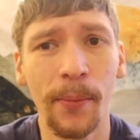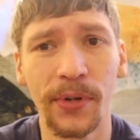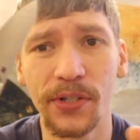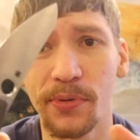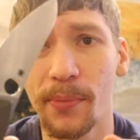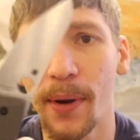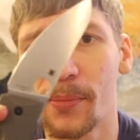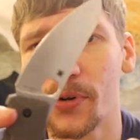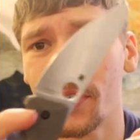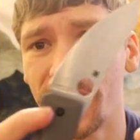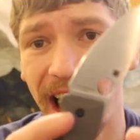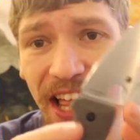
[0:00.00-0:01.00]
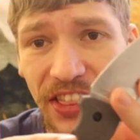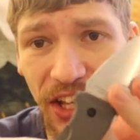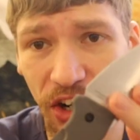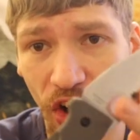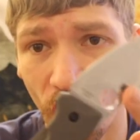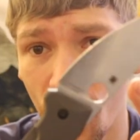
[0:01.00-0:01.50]
but just remember that
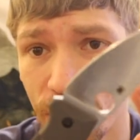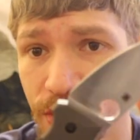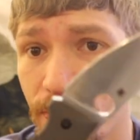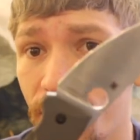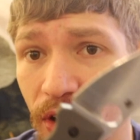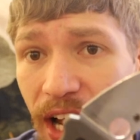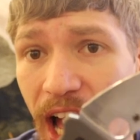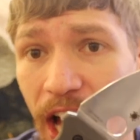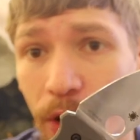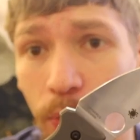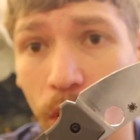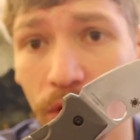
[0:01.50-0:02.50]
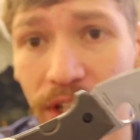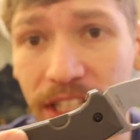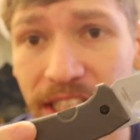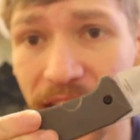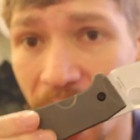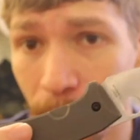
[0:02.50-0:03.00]
there are some very high
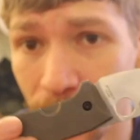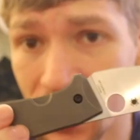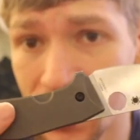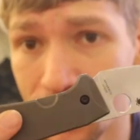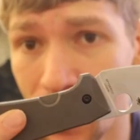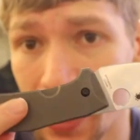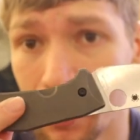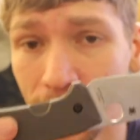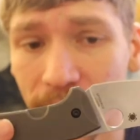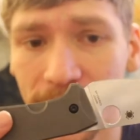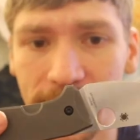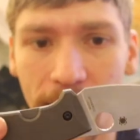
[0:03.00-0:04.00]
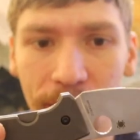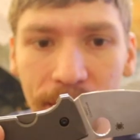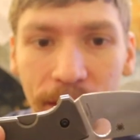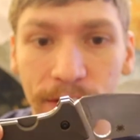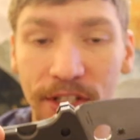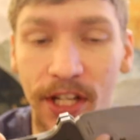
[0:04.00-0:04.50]
quality Taiwanese made blades out
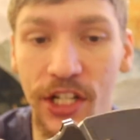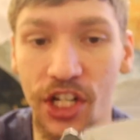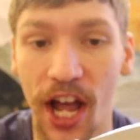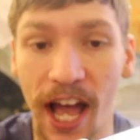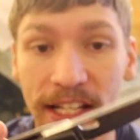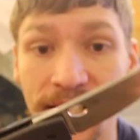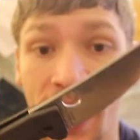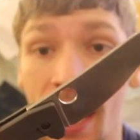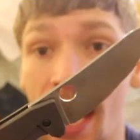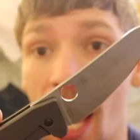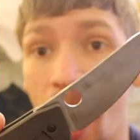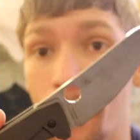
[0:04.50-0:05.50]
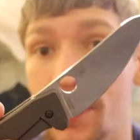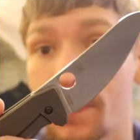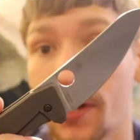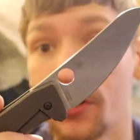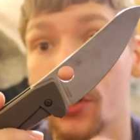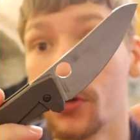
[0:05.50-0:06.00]
there, such as um,
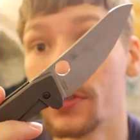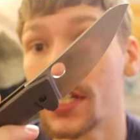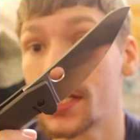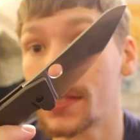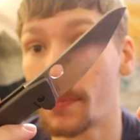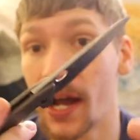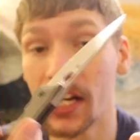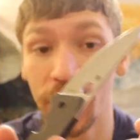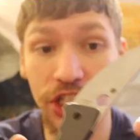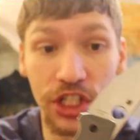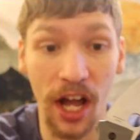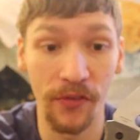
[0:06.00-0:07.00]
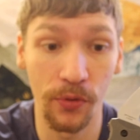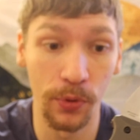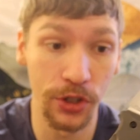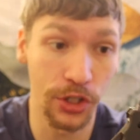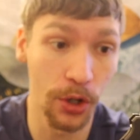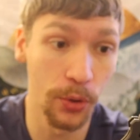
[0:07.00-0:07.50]
Spyderco's Spydiechef,
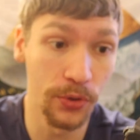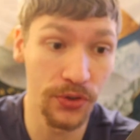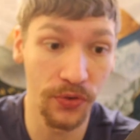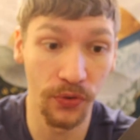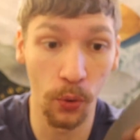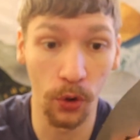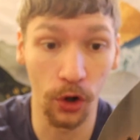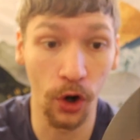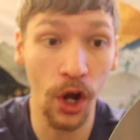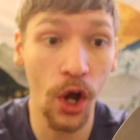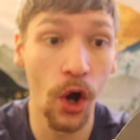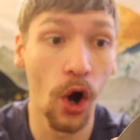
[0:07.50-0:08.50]
which goes for